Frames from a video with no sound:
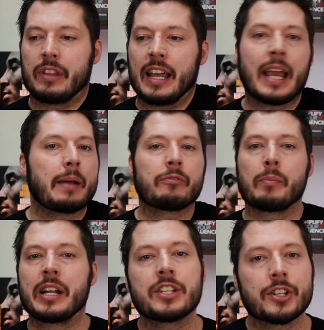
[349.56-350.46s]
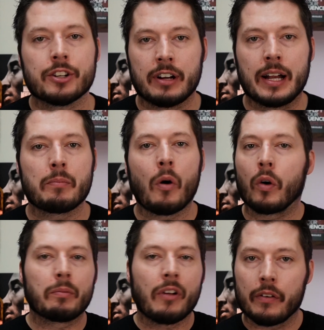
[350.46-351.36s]
they came from Instagram
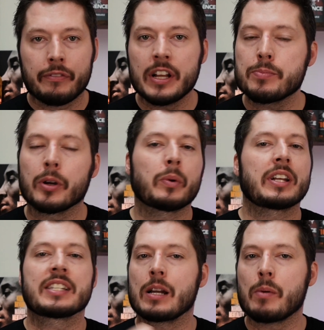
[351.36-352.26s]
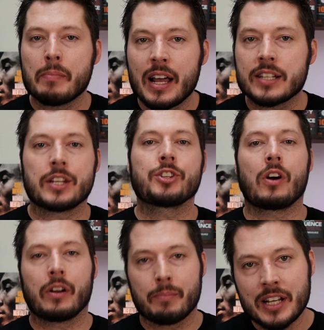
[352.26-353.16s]
or Facebook, we can send them a message
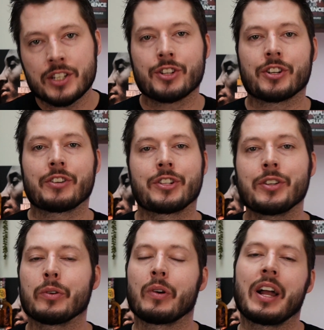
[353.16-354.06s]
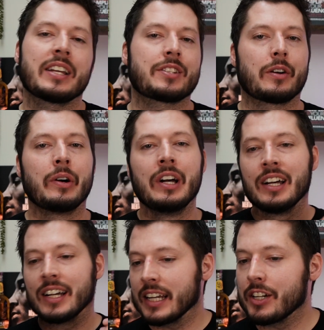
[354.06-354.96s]
on Messenger too, right? So
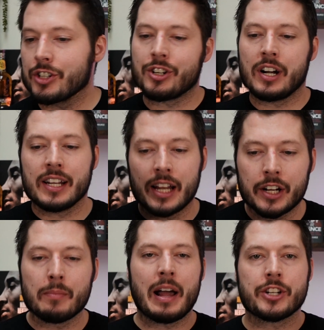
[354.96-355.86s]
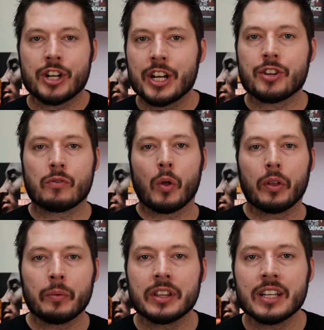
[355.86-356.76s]
again, just trying to get your imagination
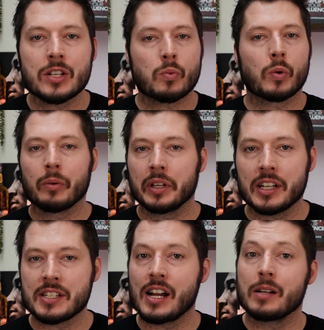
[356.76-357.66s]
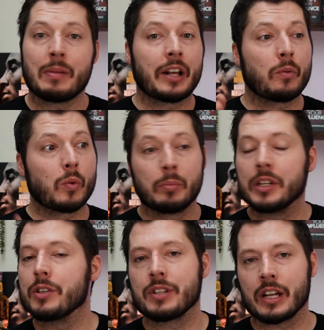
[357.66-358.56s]
rolling with this. We're really excited about it. We'll be
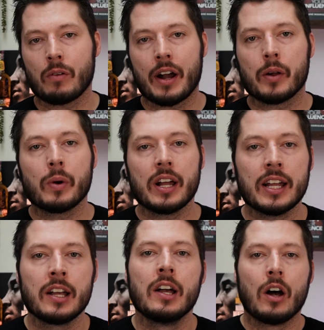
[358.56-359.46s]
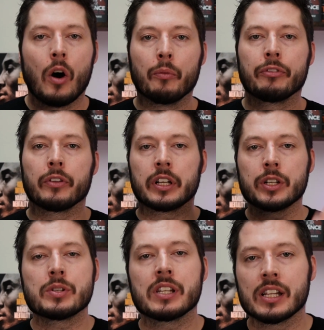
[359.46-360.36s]
using it right away. Hopefully
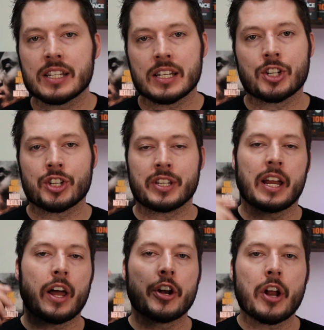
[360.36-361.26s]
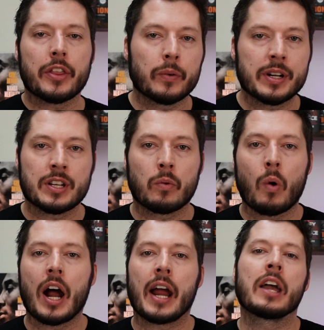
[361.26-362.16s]
you see this as just yet another reason
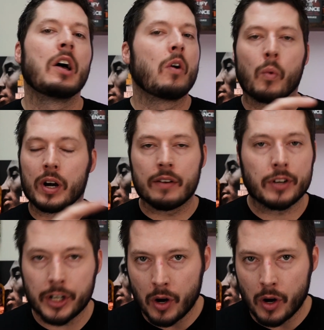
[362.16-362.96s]
why wherever you're